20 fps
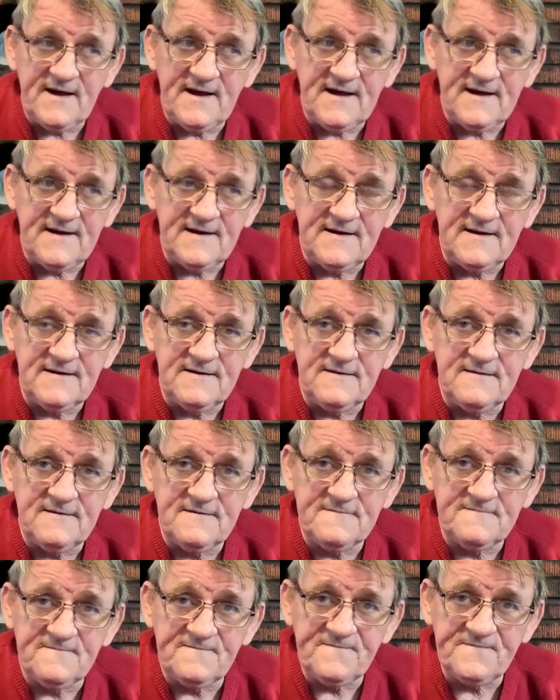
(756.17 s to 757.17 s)
A
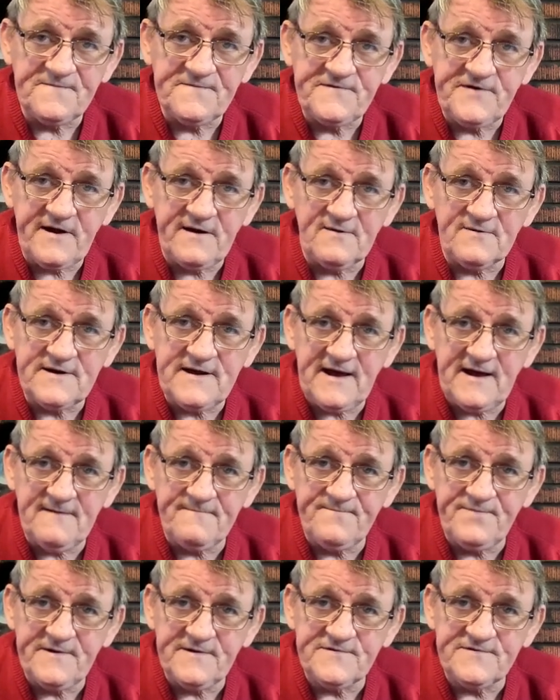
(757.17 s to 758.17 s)
channel
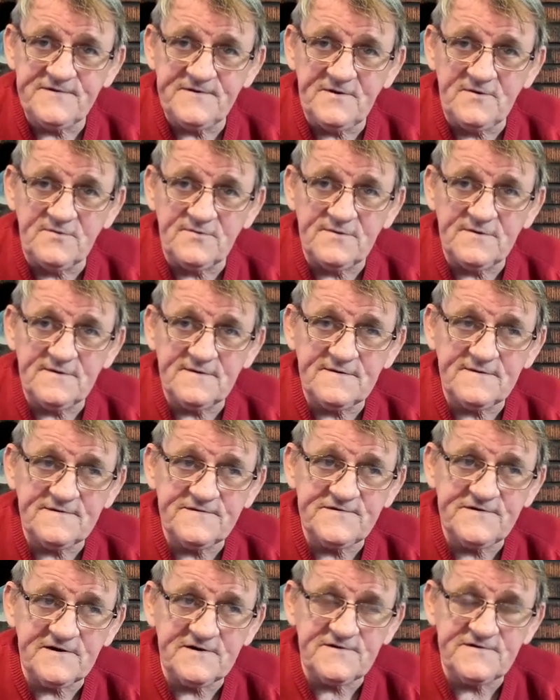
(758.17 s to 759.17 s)
catfish don't
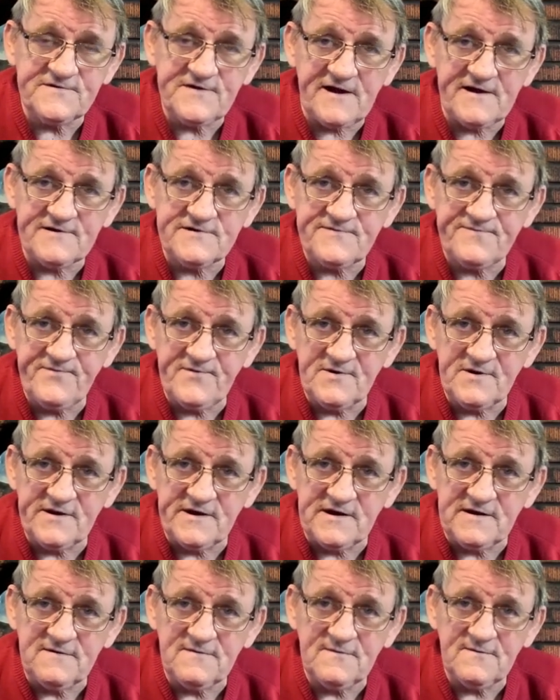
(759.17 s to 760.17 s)

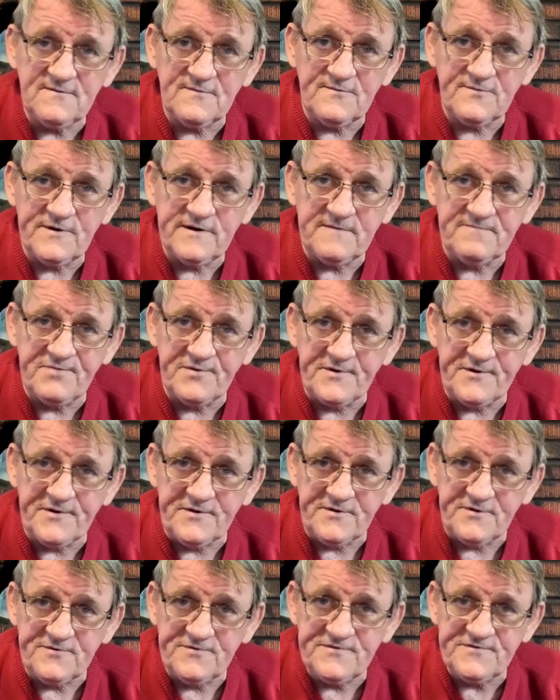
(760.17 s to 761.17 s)
successfully
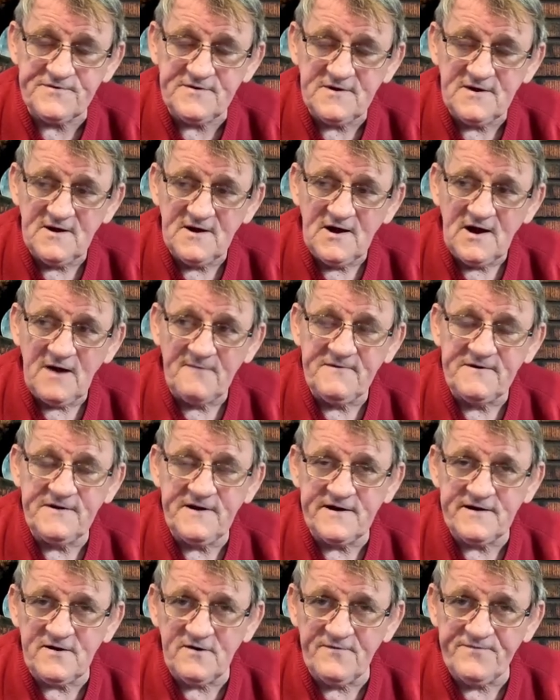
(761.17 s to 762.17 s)
reproduce. I mean,
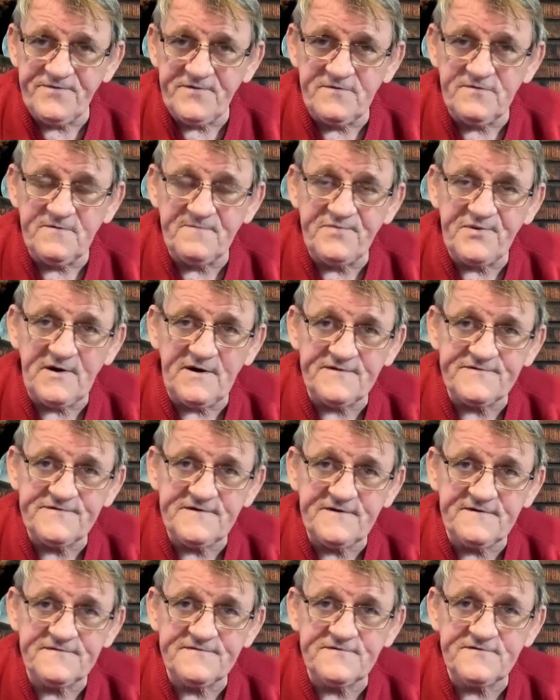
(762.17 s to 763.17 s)
they go through the
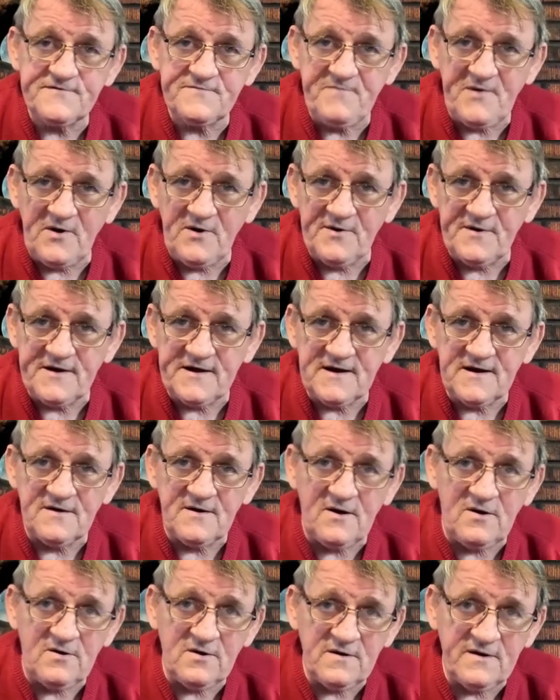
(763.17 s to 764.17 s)
process of spawning
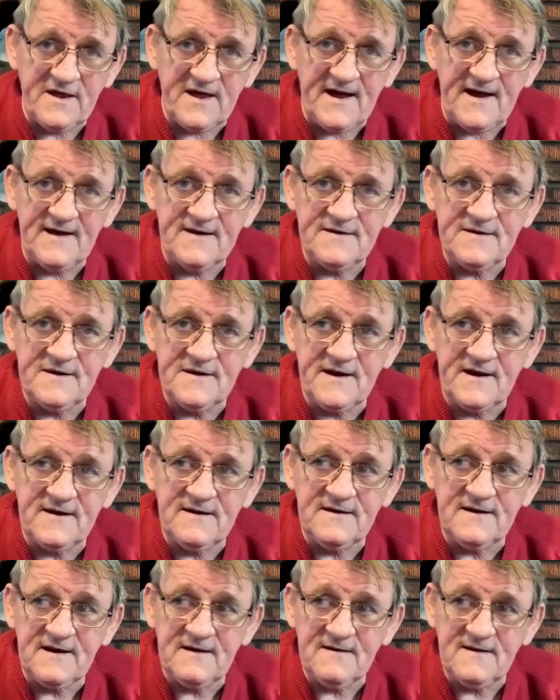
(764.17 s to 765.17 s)
and all that, and
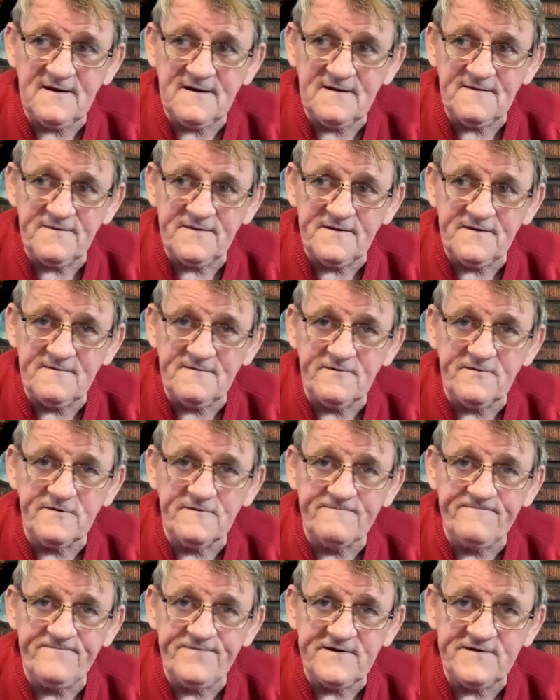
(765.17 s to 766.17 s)
the
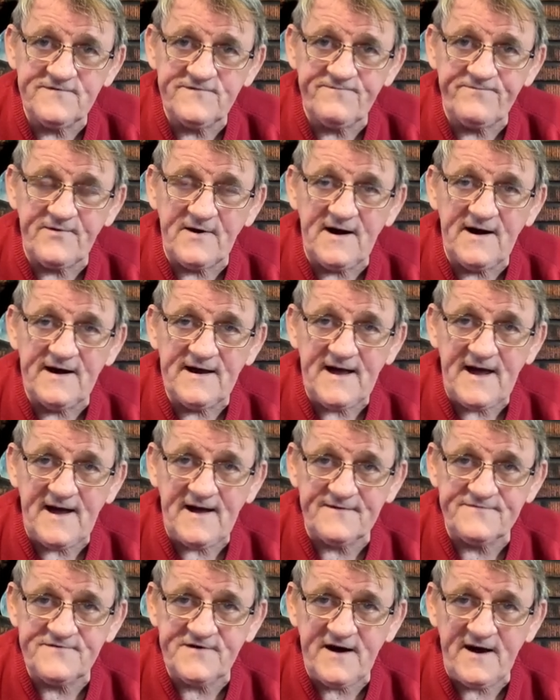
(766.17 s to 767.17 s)
little fish fry
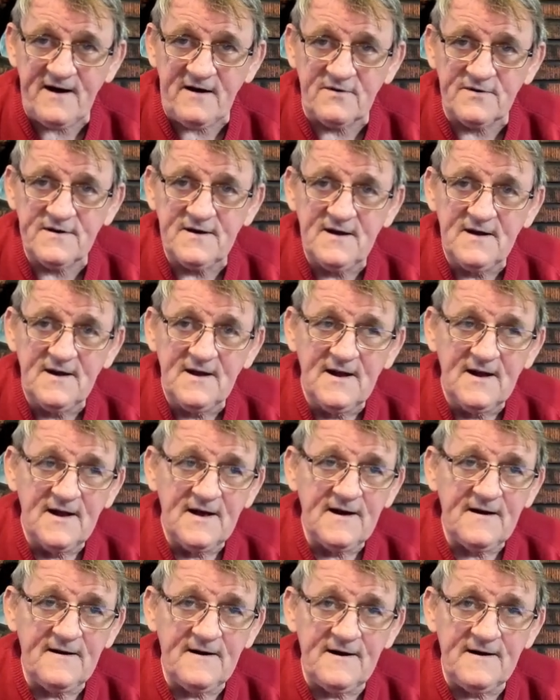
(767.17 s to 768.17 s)
hatch out,
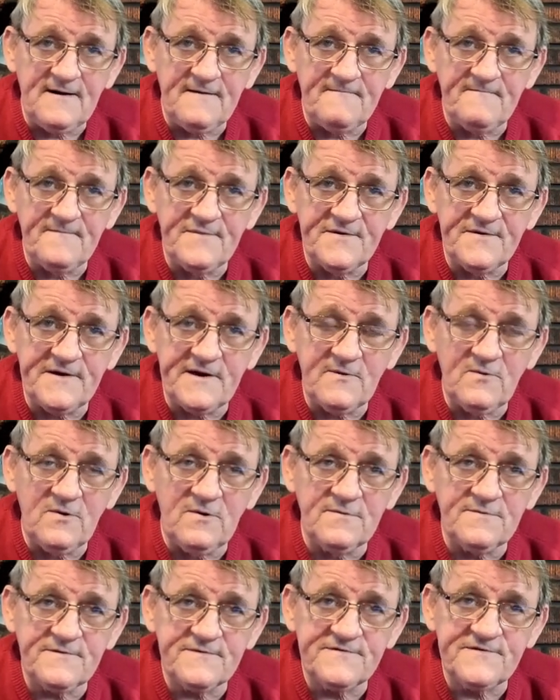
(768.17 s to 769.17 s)
but they
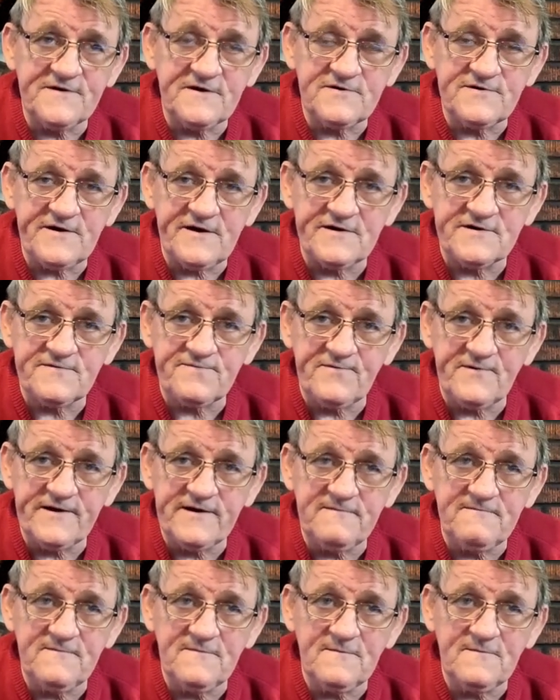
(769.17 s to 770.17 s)
won't
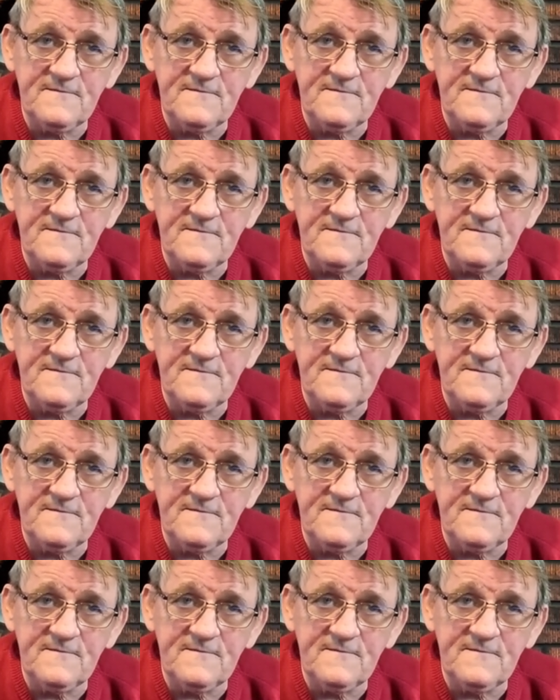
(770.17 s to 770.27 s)
successfully